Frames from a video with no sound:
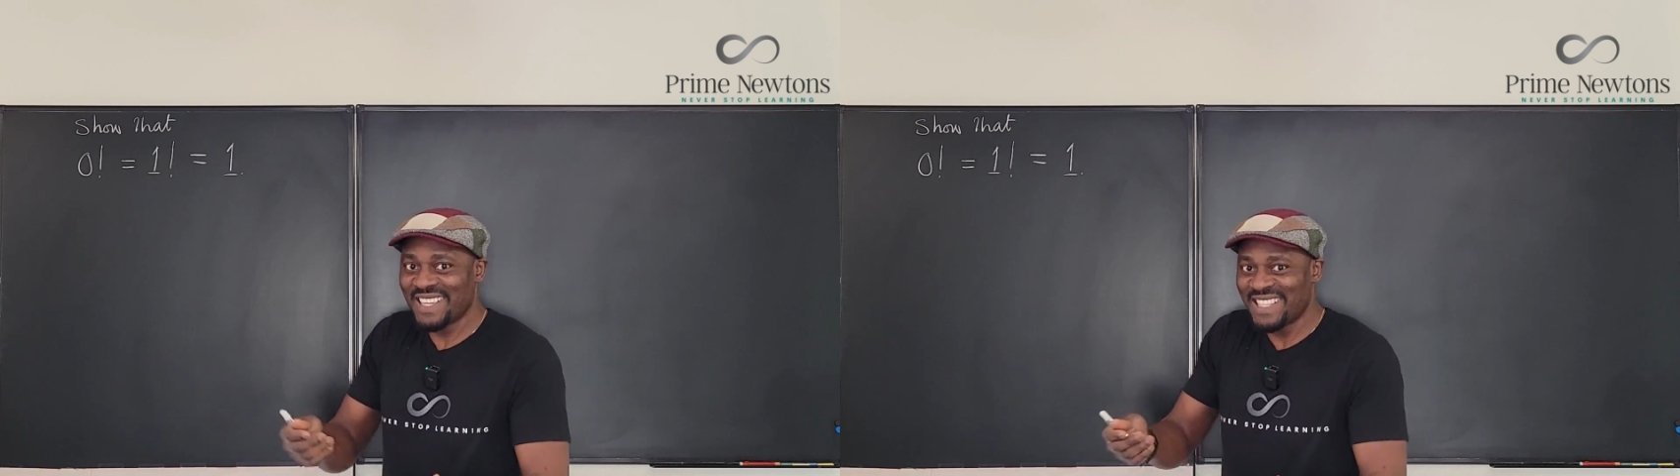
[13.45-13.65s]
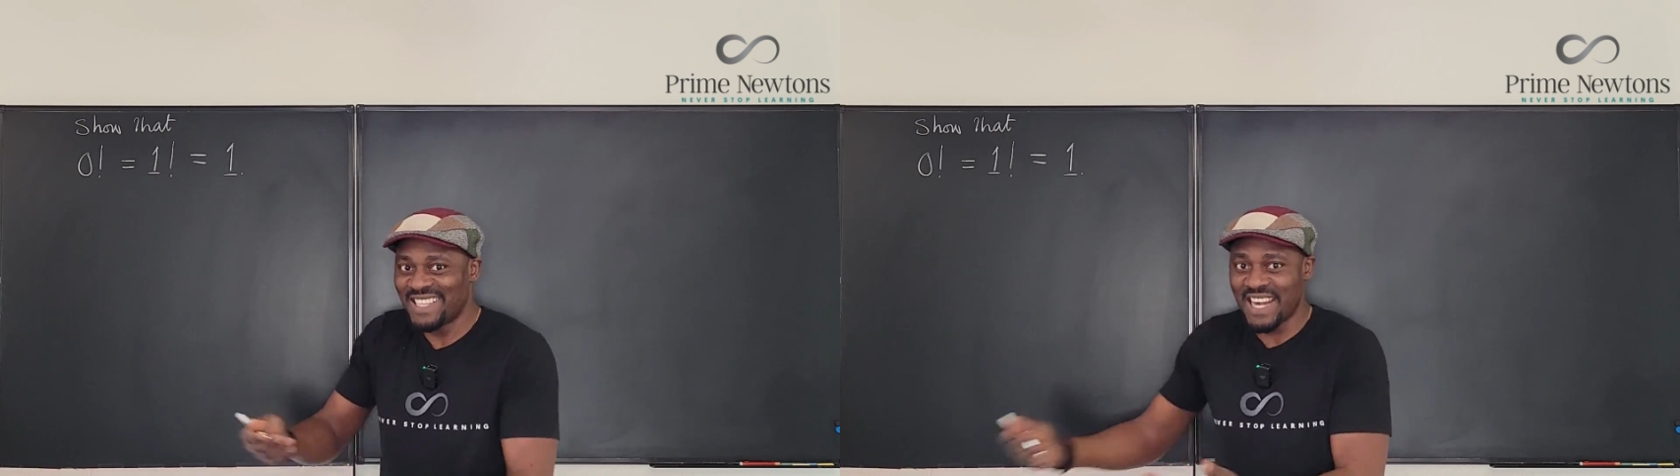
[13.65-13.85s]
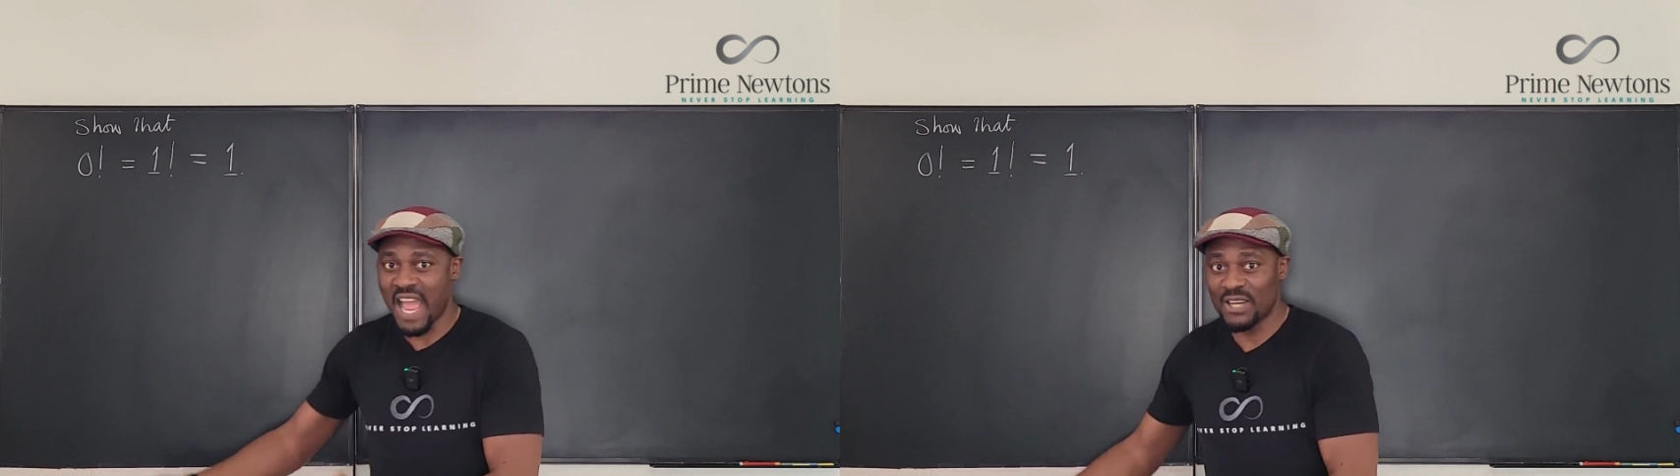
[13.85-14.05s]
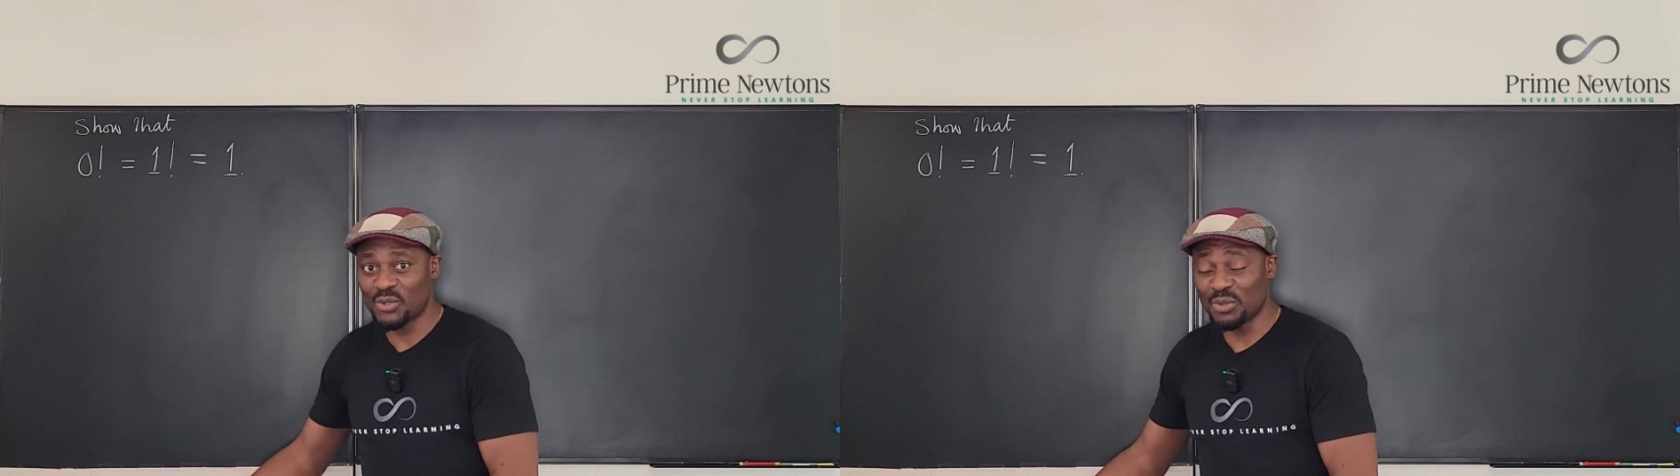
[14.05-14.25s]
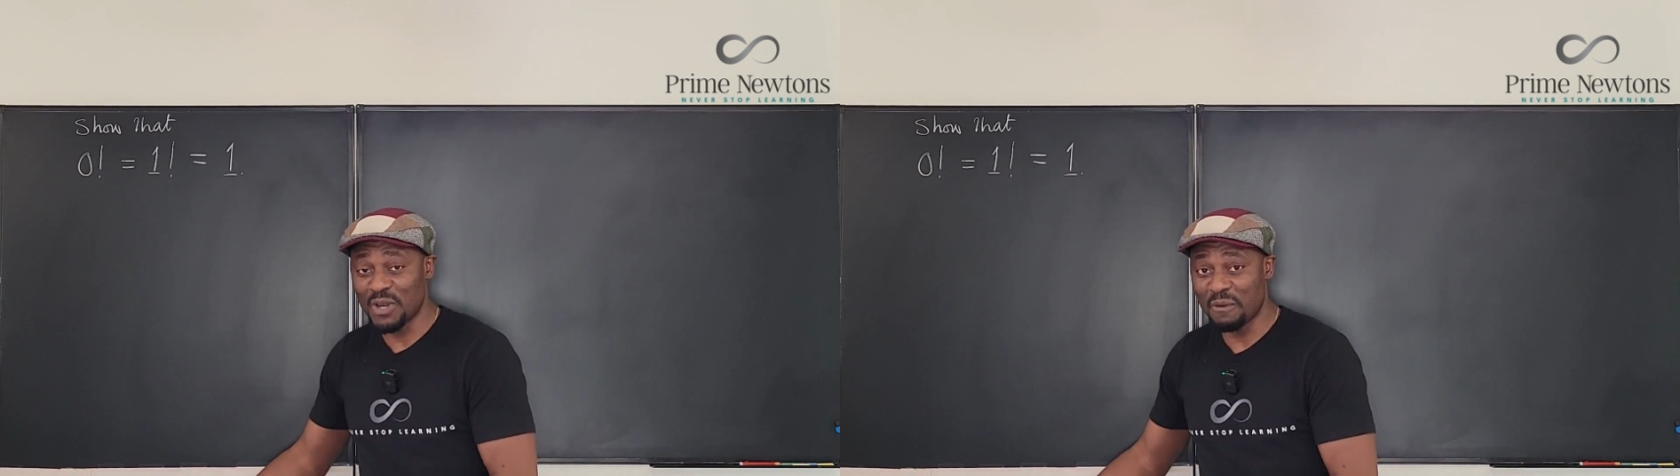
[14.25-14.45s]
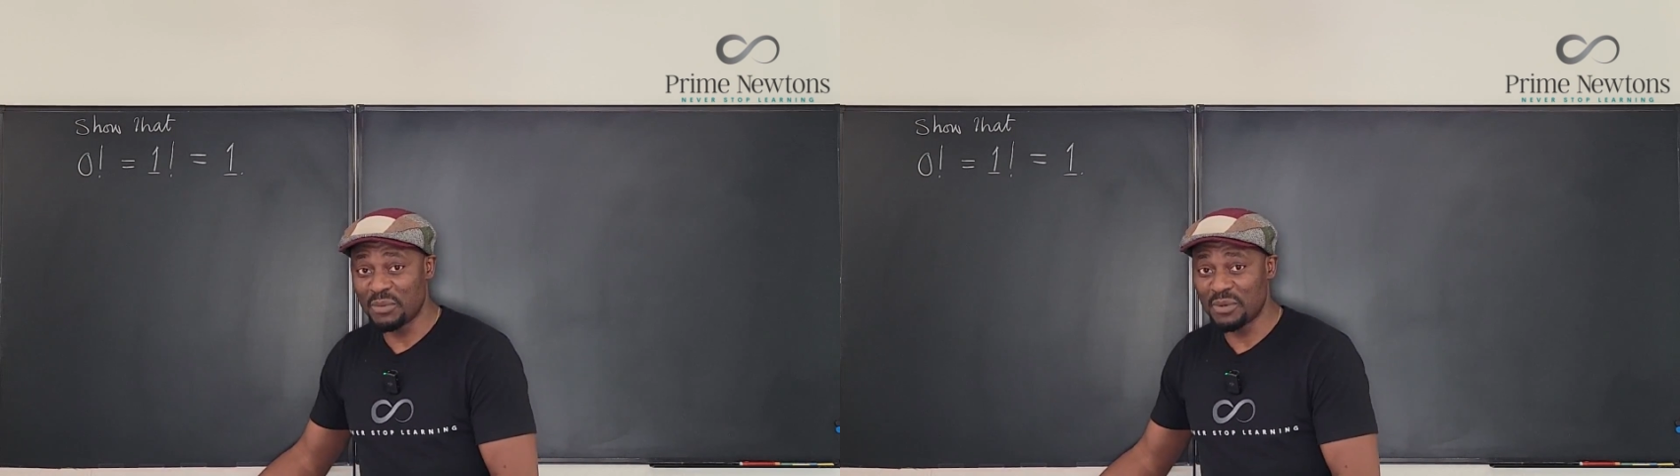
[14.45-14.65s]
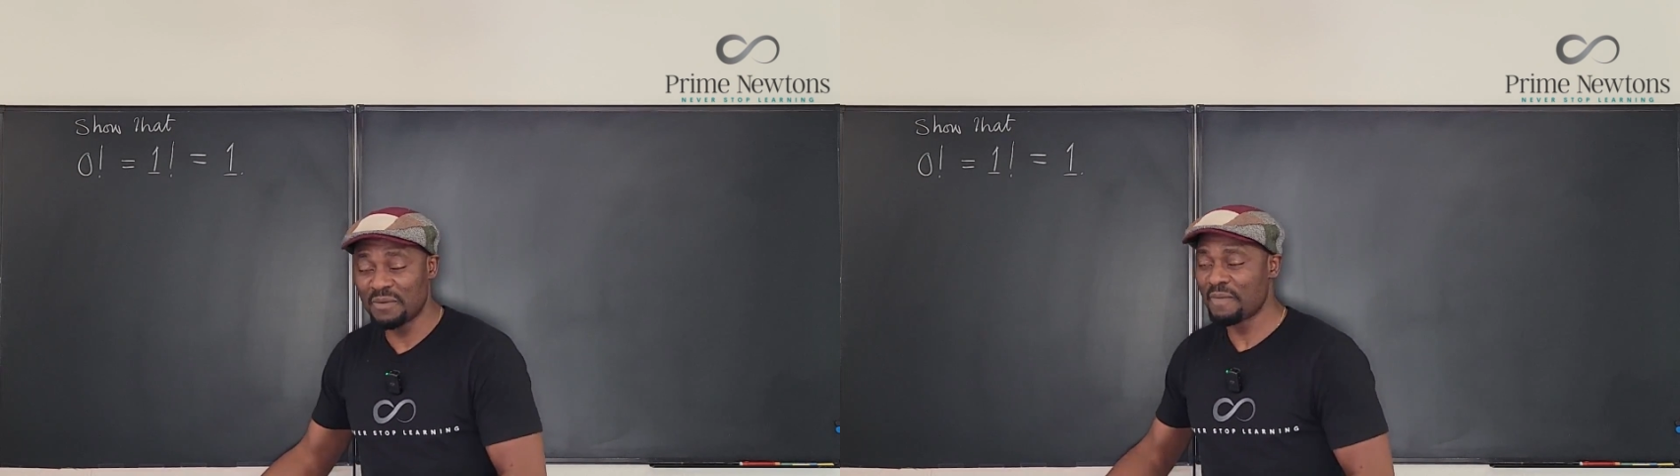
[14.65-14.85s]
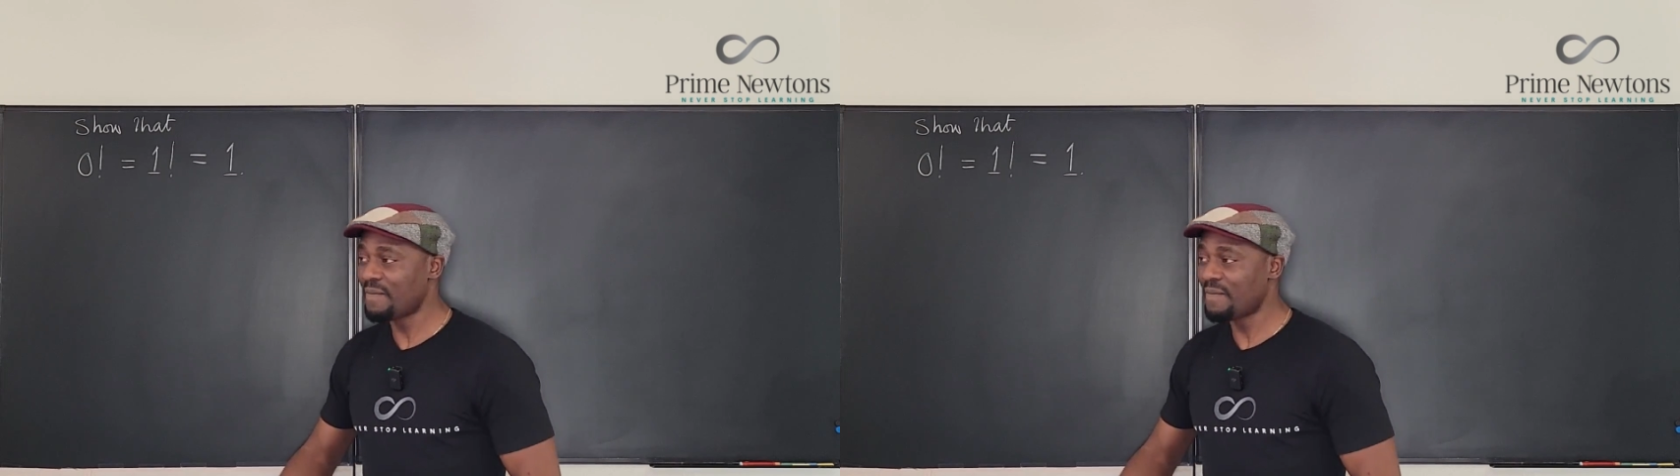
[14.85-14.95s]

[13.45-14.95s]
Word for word: it's a natural number.